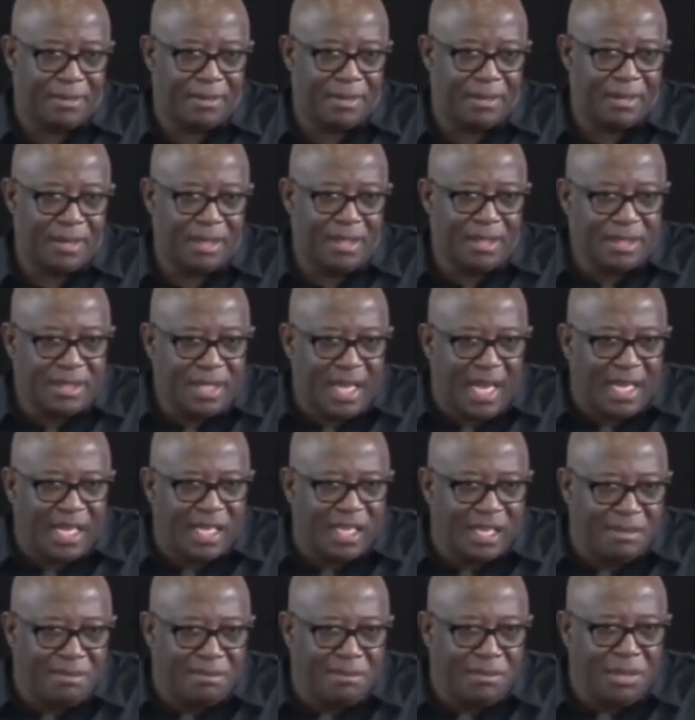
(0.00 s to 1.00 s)
It's that
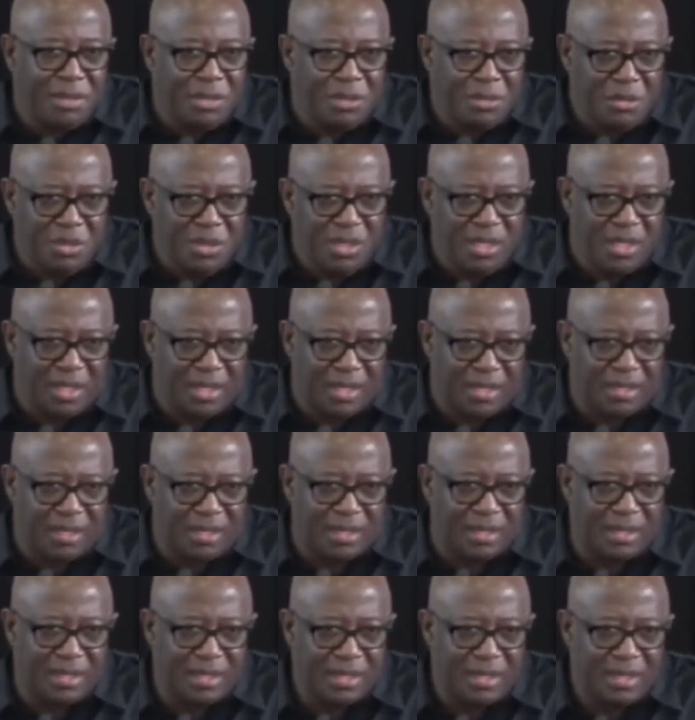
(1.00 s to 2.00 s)

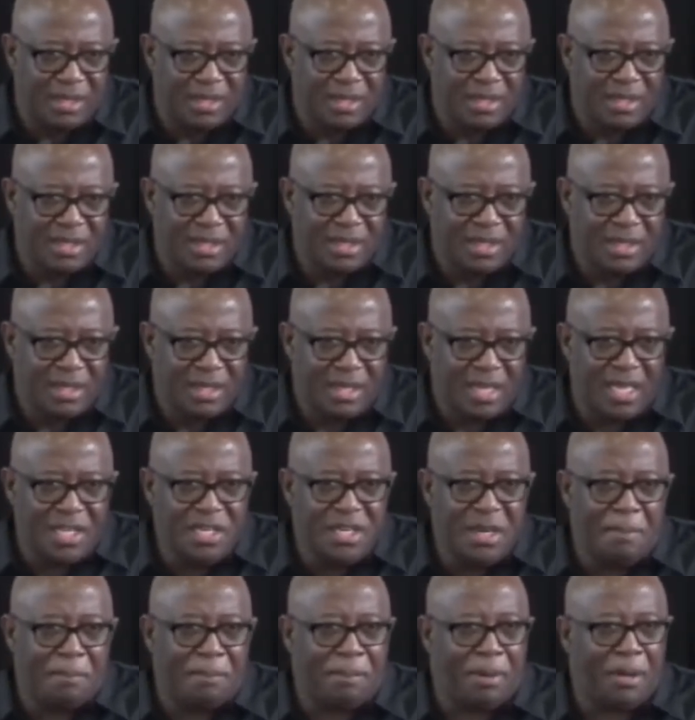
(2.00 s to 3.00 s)
communion.
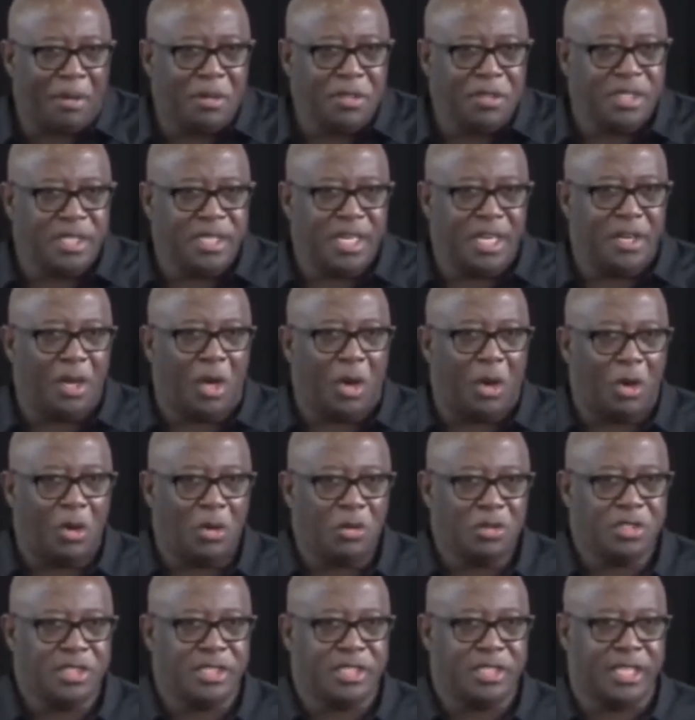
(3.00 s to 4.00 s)
And the person that
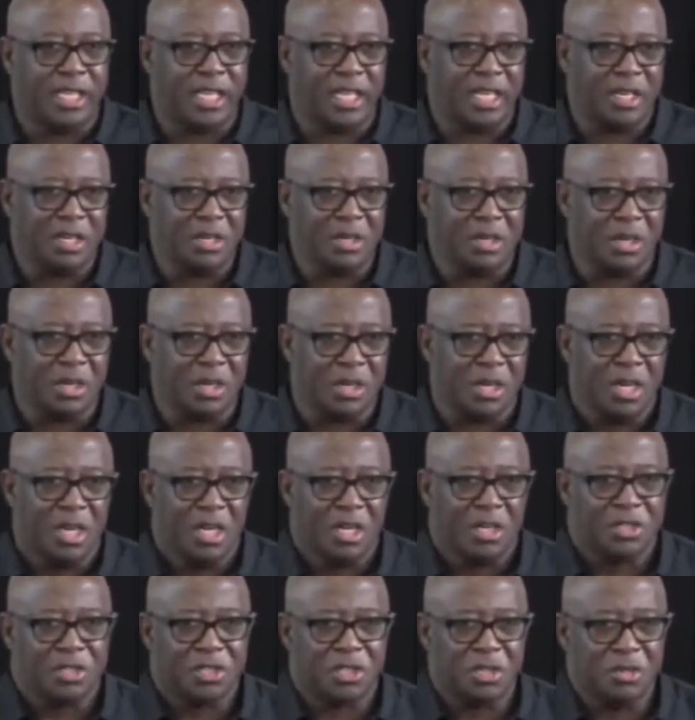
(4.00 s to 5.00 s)
holds dear
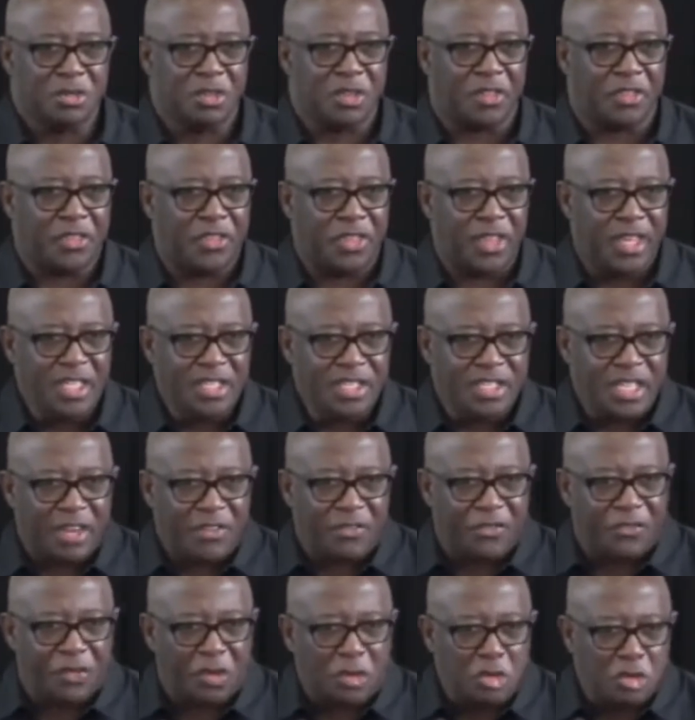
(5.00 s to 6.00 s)
to the things they
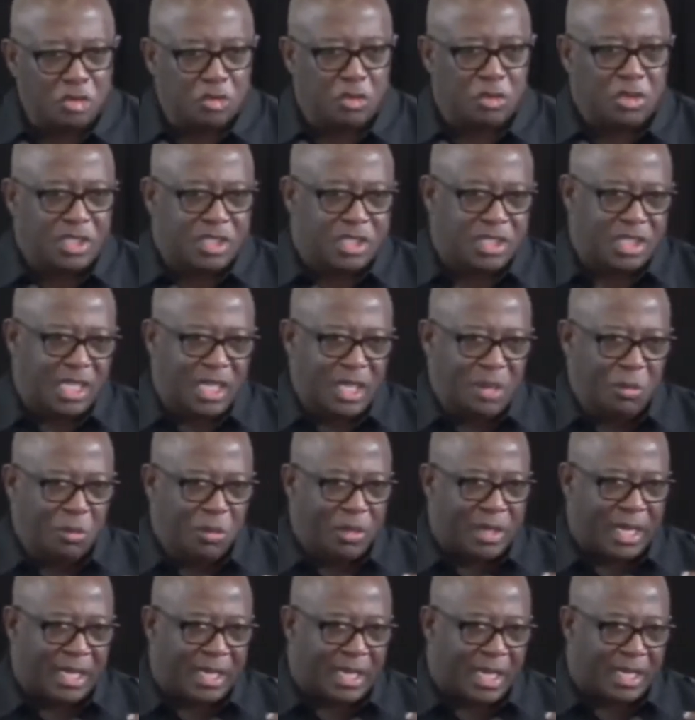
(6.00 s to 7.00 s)
first received
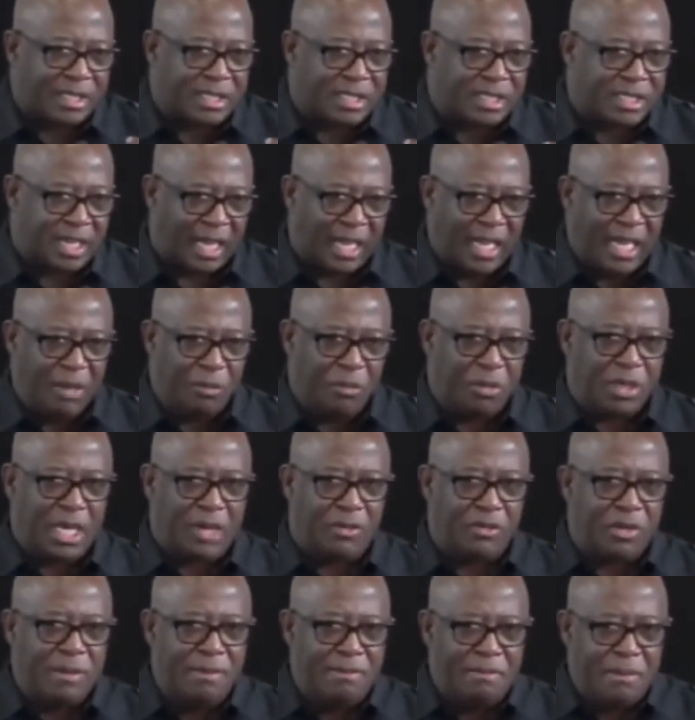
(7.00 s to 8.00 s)
when they got saved, when
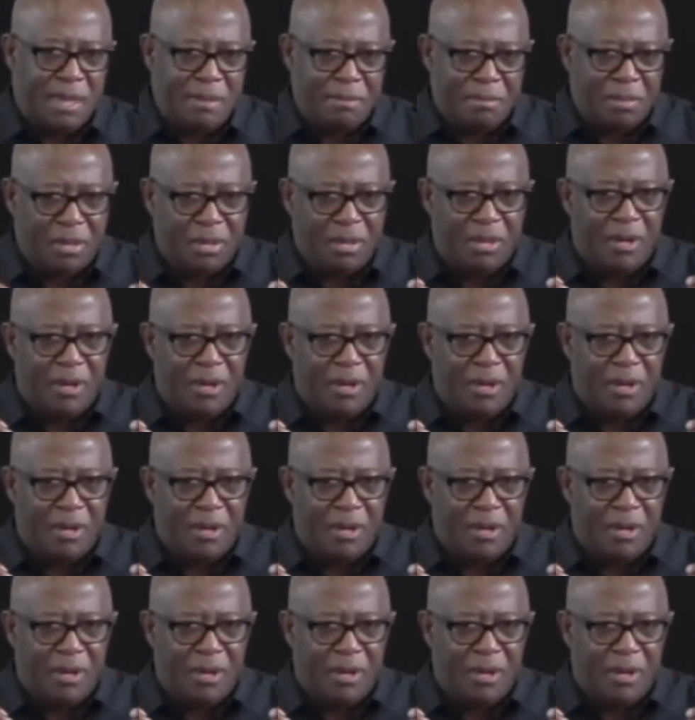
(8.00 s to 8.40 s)
they remember